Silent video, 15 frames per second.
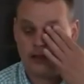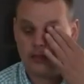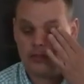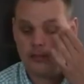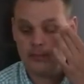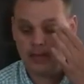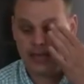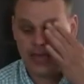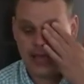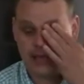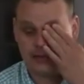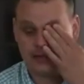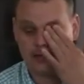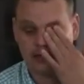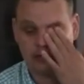The
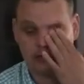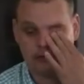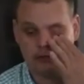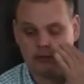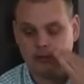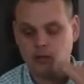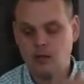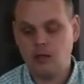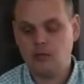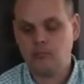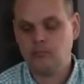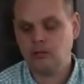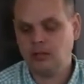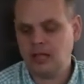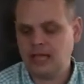Beatitudes,
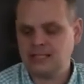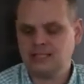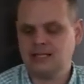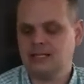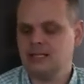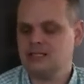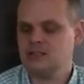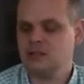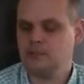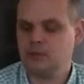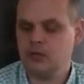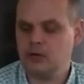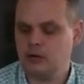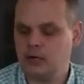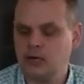blessed is the
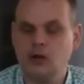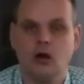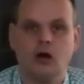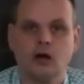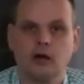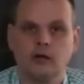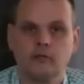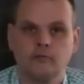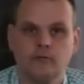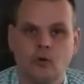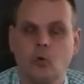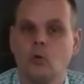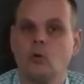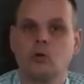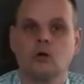pure in heart
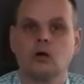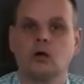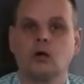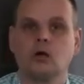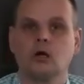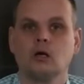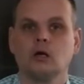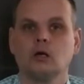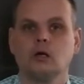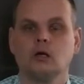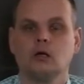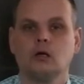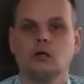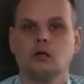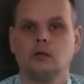for
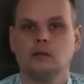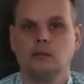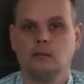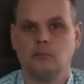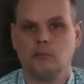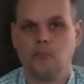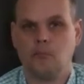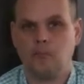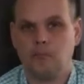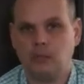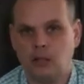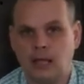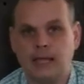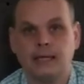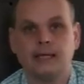
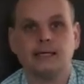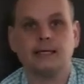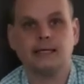blank.